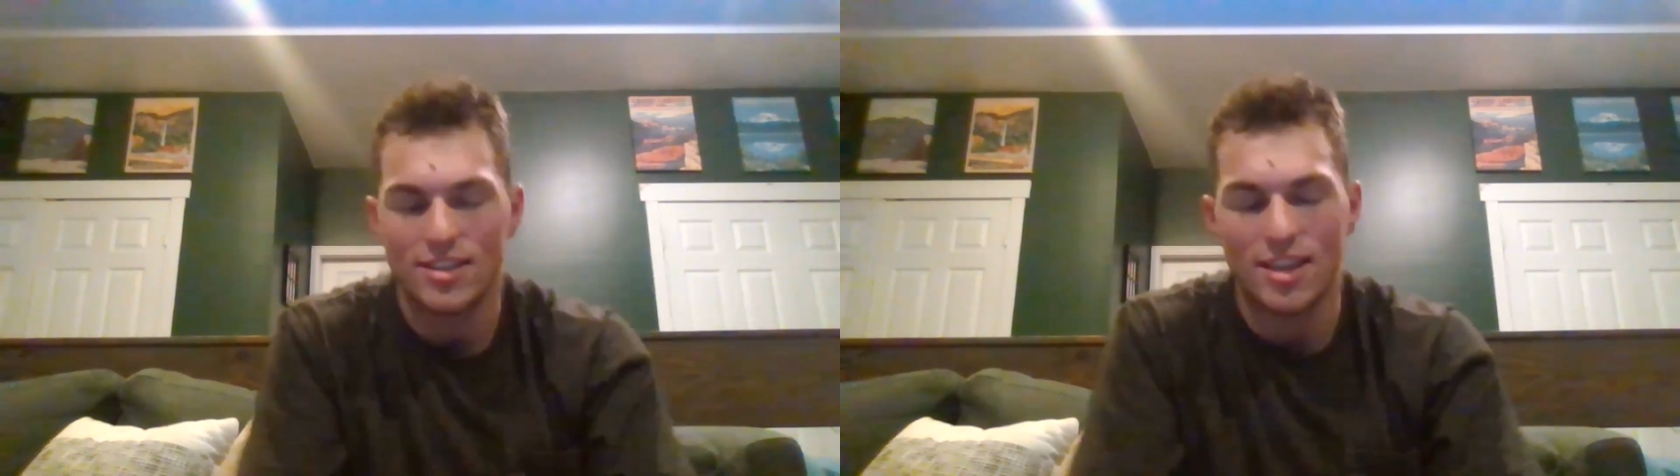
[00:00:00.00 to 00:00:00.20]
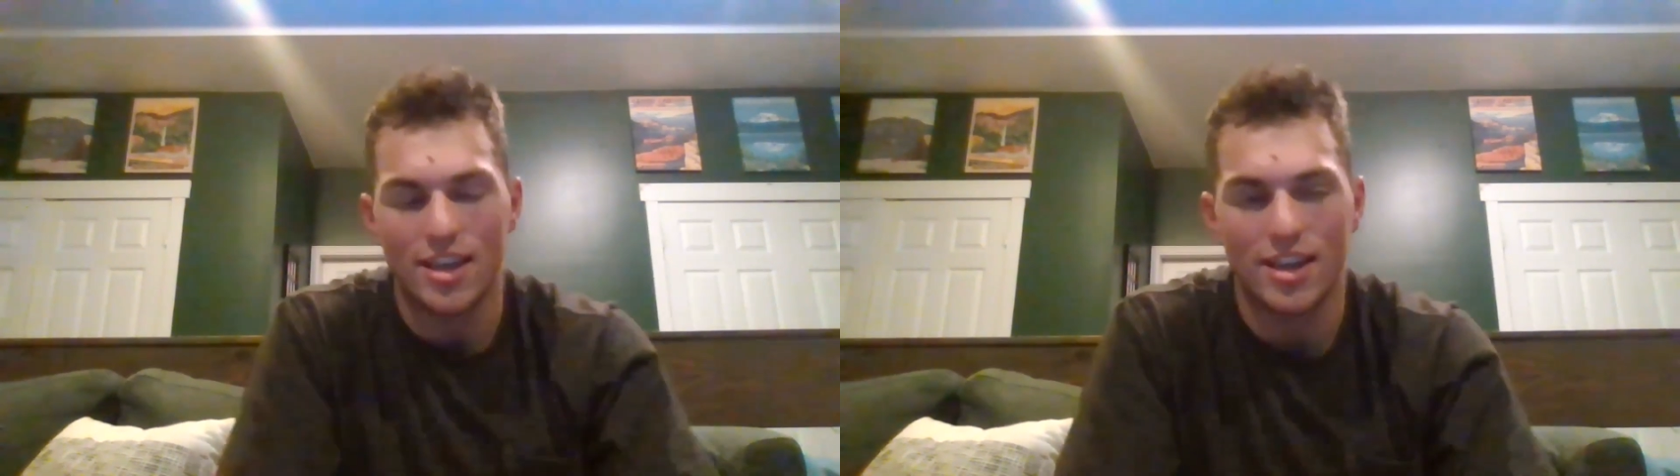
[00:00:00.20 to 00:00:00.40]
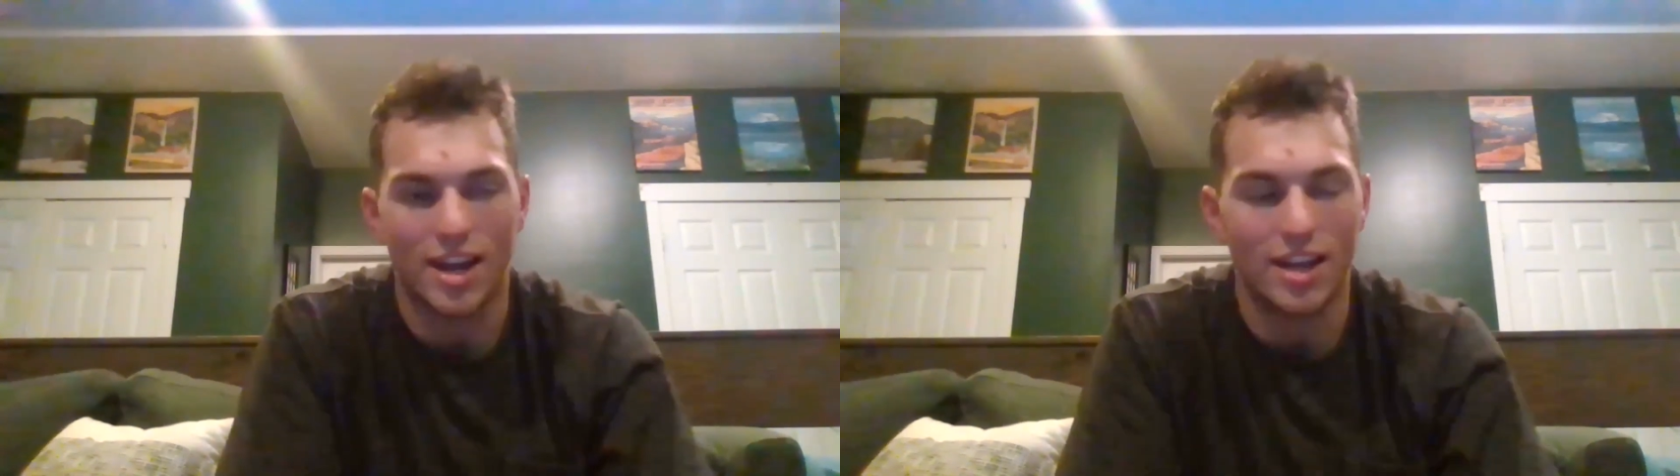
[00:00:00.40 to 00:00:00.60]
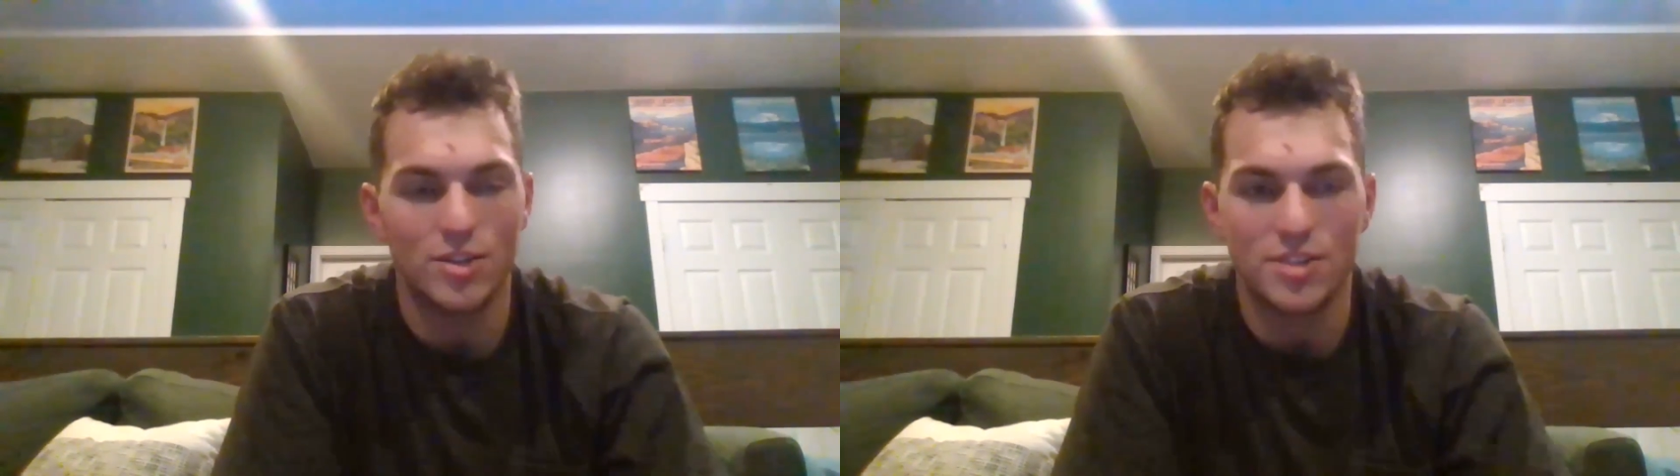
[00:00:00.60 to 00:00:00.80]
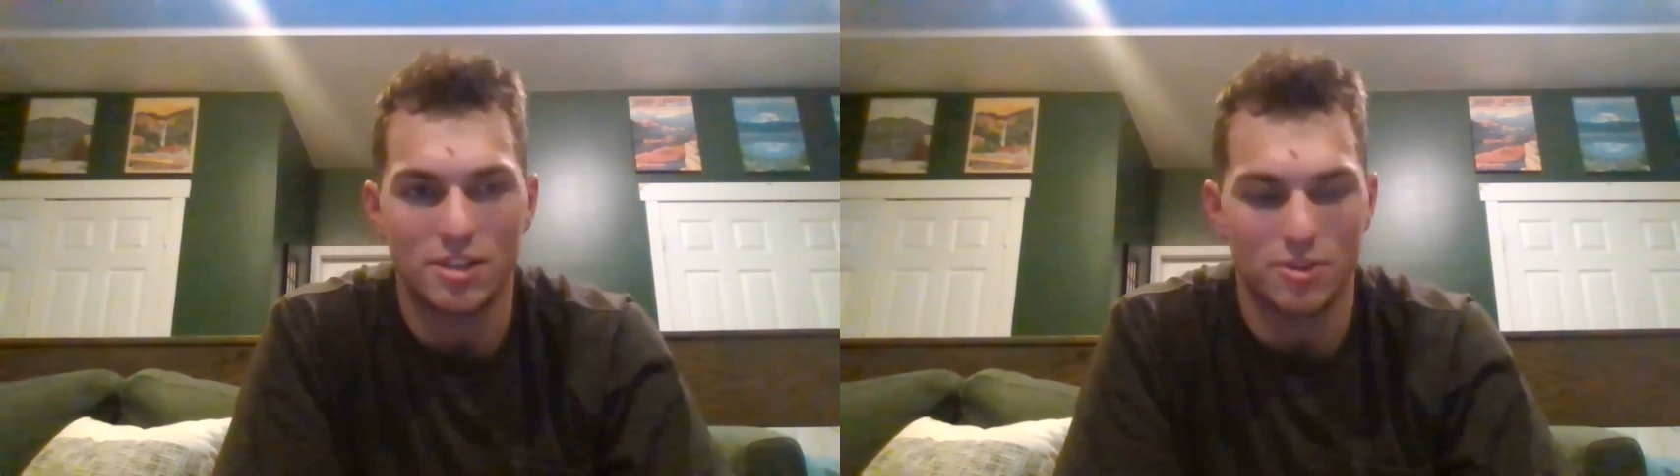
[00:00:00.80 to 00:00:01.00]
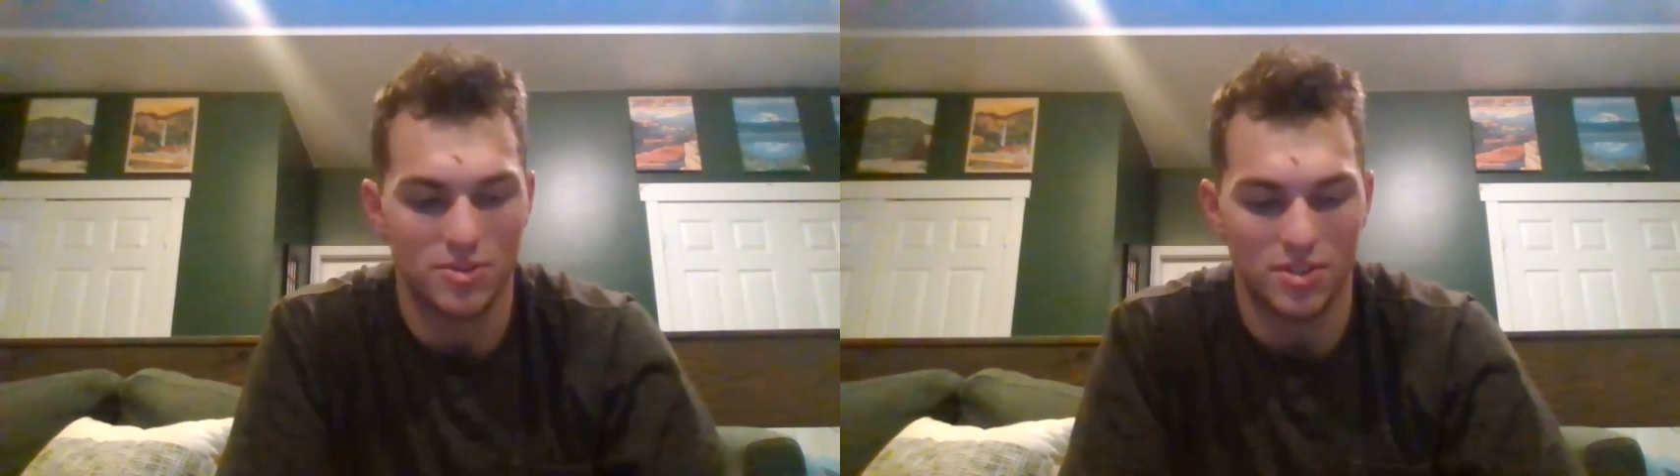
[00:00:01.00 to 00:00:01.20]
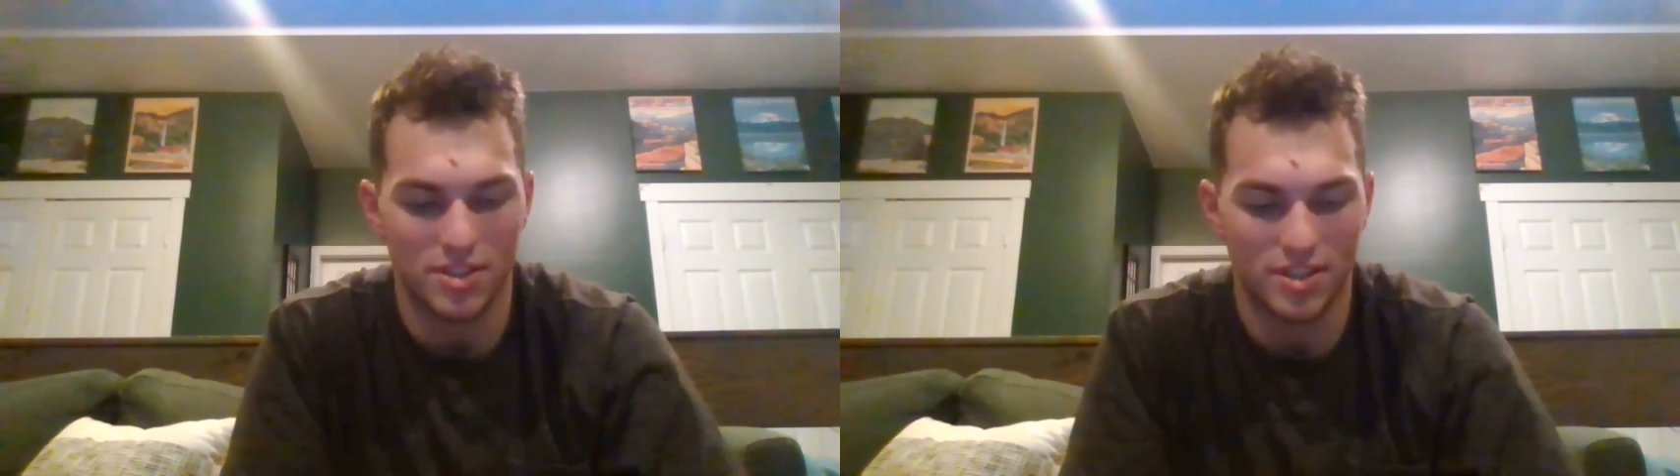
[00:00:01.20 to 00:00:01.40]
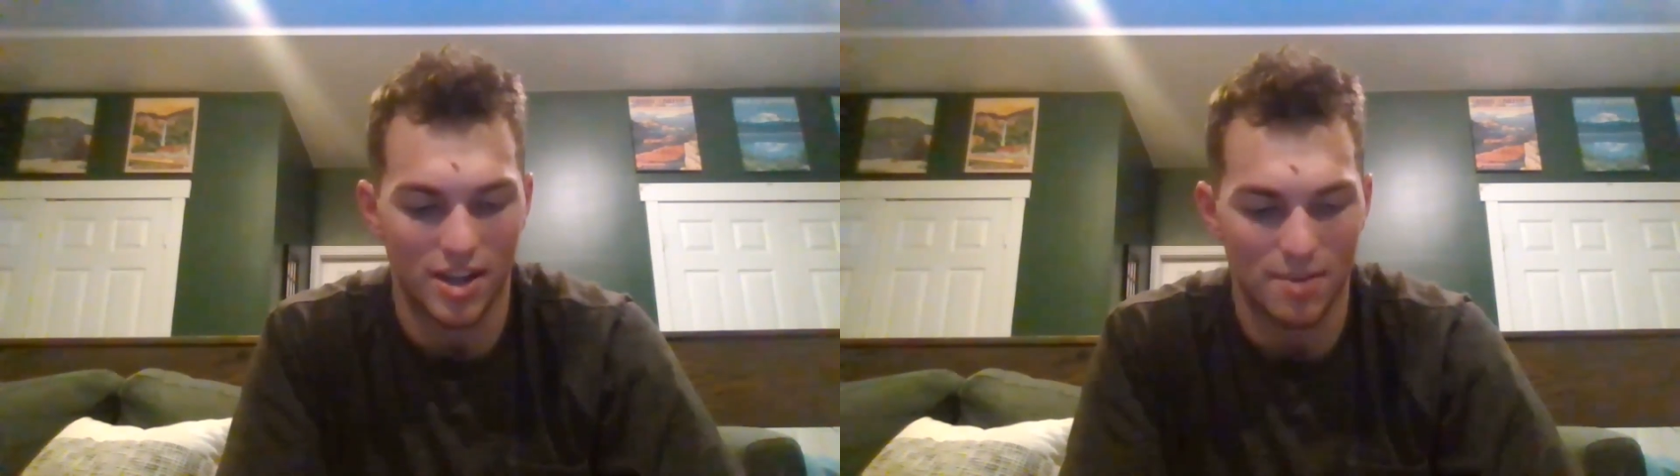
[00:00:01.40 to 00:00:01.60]
and I lose arrows all the
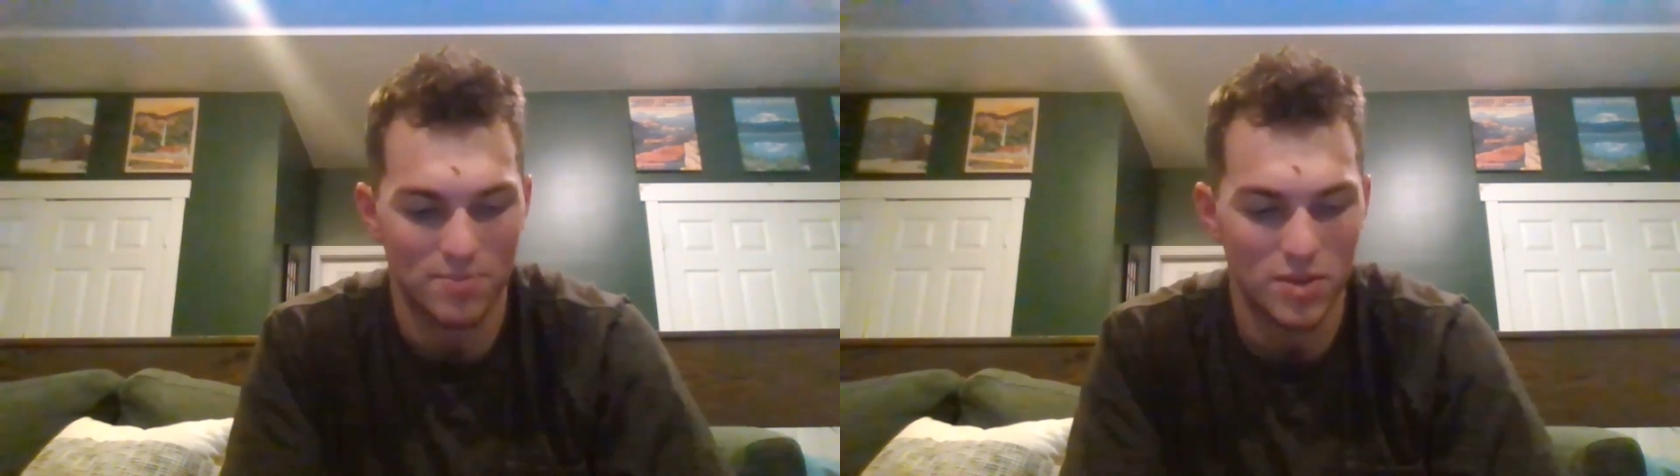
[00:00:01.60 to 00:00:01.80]
time.